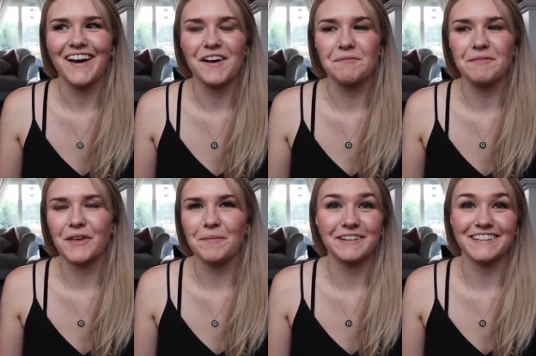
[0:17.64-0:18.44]
um,
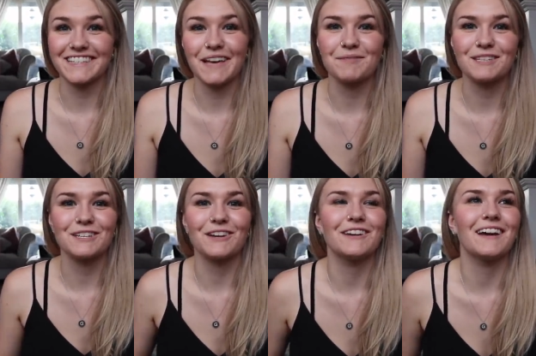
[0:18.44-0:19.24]
that we're going to attempt to
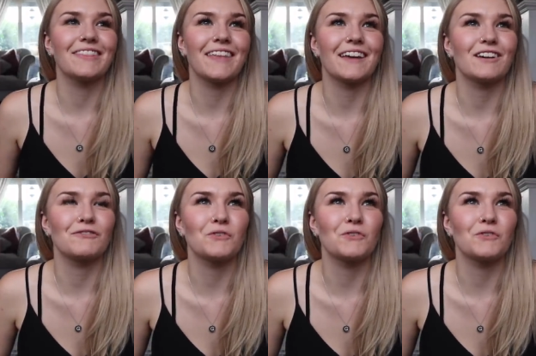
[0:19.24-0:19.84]
do and then I've